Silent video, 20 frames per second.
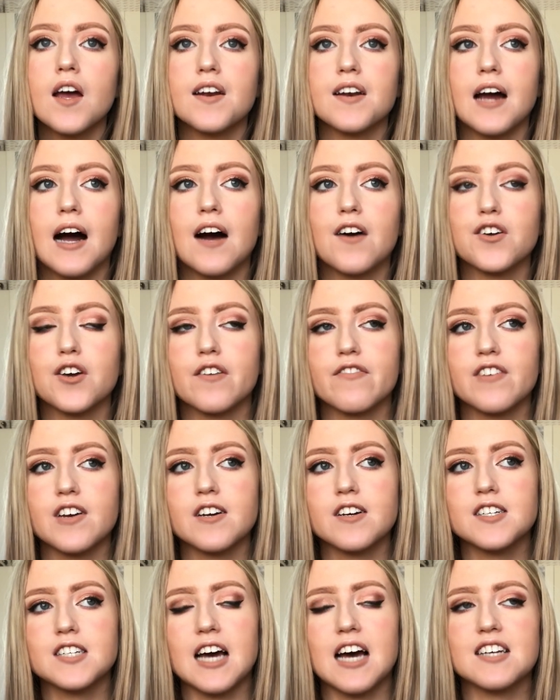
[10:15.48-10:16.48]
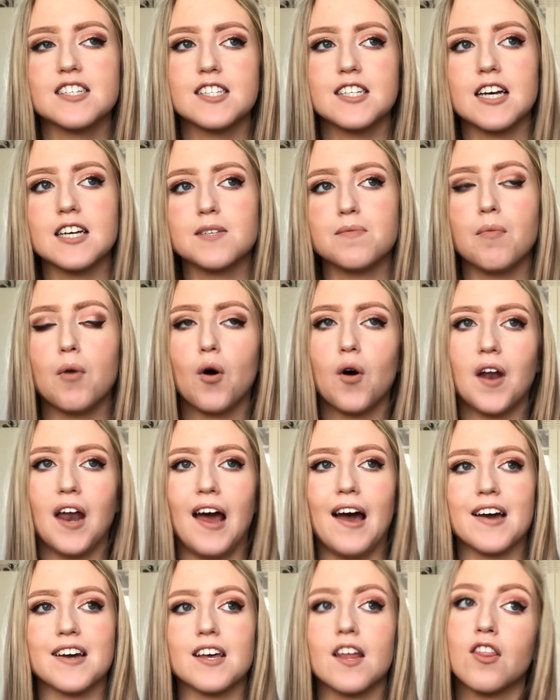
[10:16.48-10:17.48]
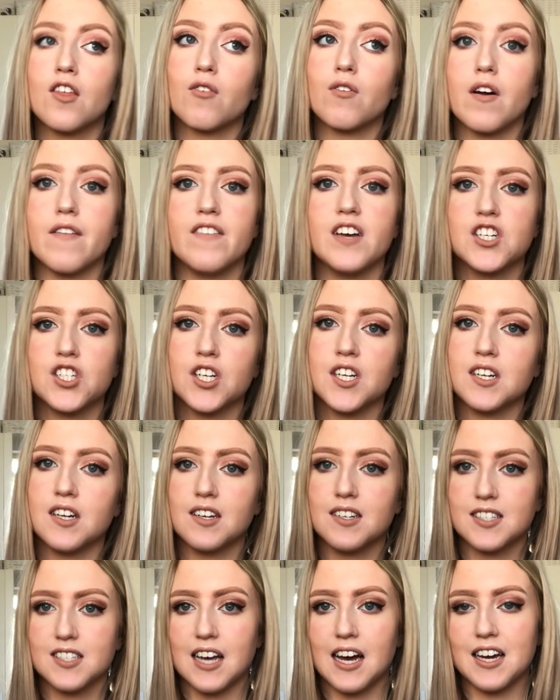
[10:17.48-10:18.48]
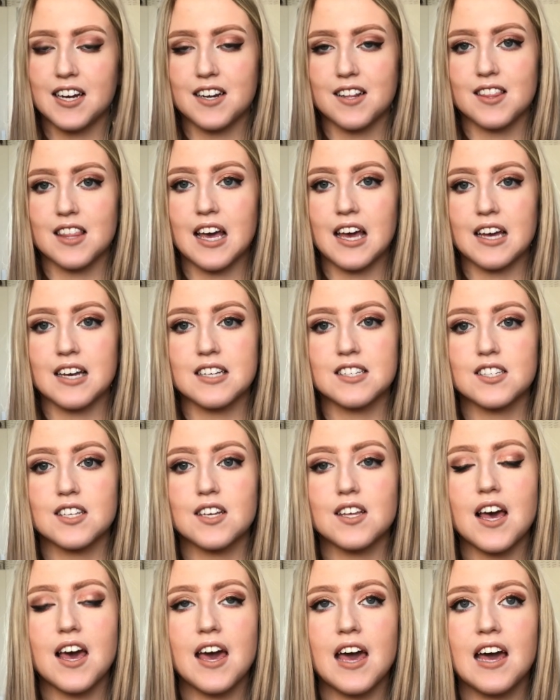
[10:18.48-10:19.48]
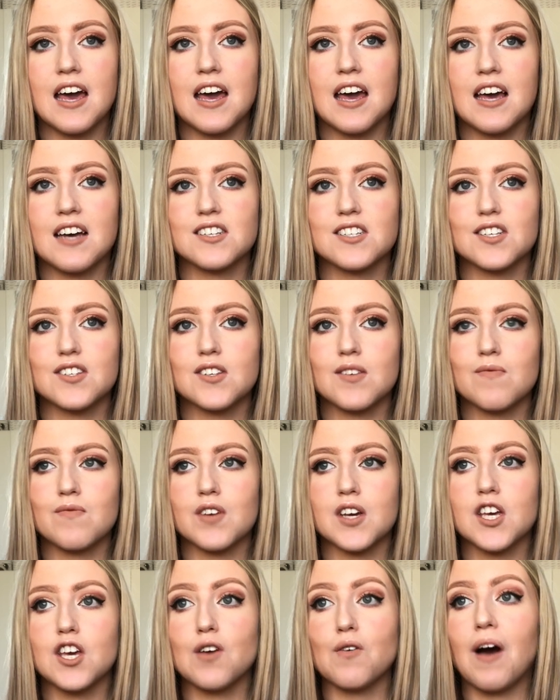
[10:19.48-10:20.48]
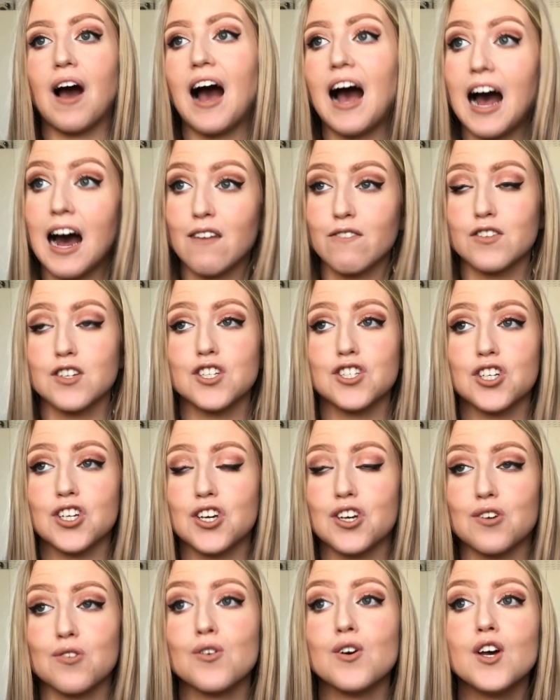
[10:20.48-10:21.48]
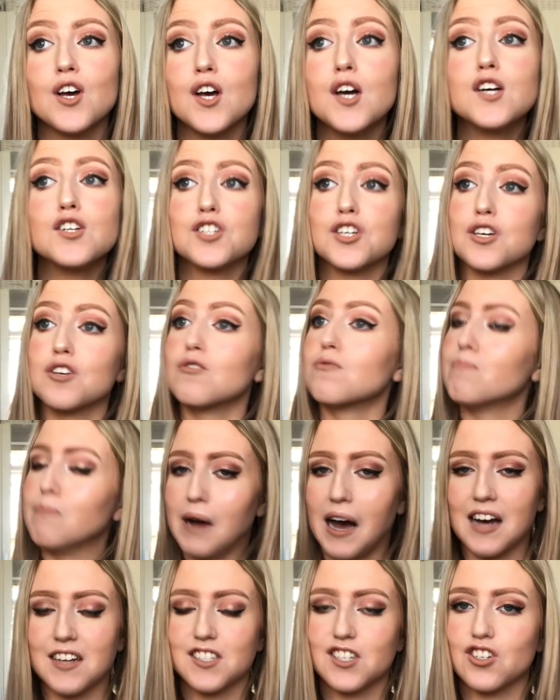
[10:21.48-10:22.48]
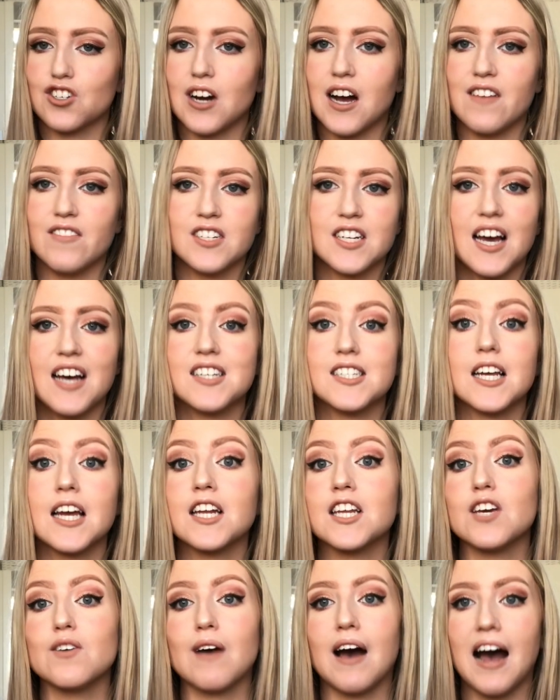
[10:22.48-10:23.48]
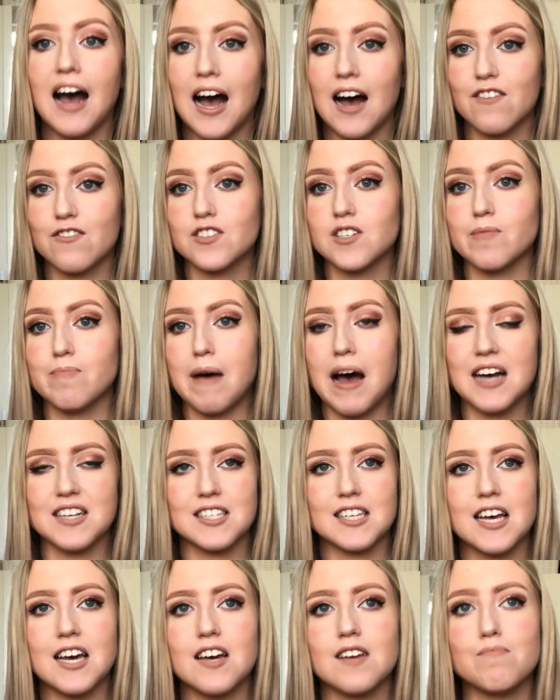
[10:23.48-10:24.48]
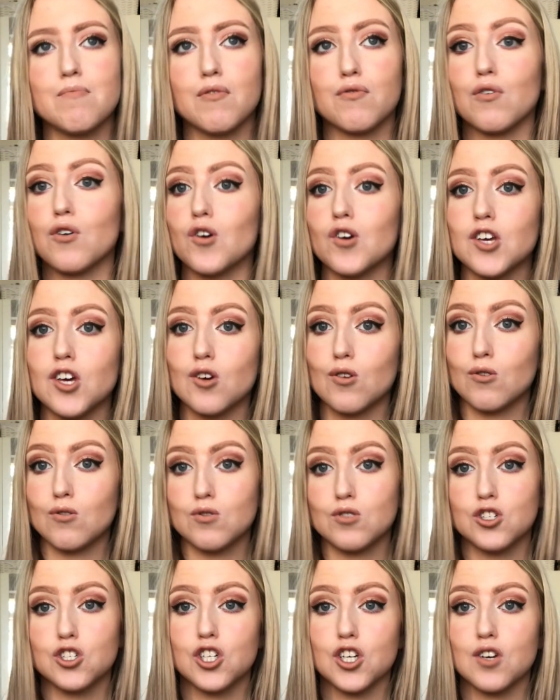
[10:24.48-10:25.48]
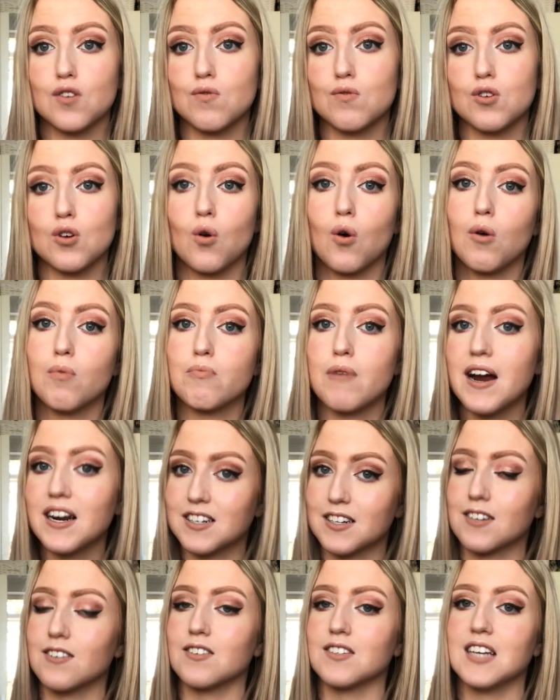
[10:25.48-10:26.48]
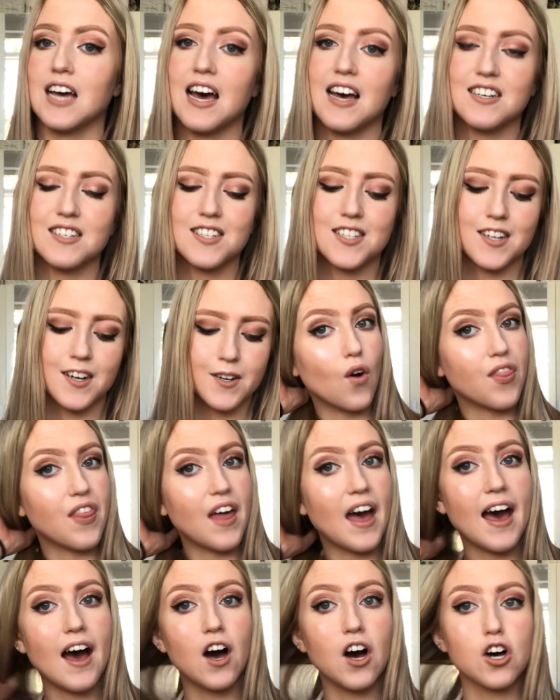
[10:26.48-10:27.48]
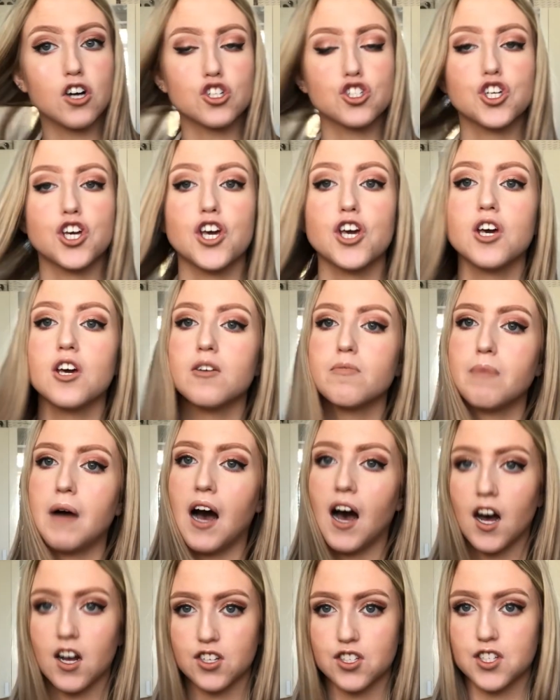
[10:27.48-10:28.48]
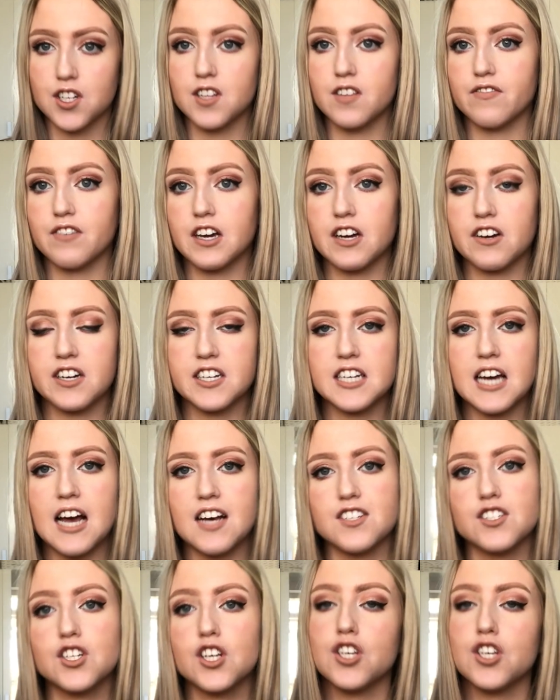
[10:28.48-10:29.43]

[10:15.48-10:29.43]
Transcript: Now your theory test is more like the revision side of things. It is something you have to do to pass your driving test, and you have to pass it before you do your practical test. There are two parts to the theory test.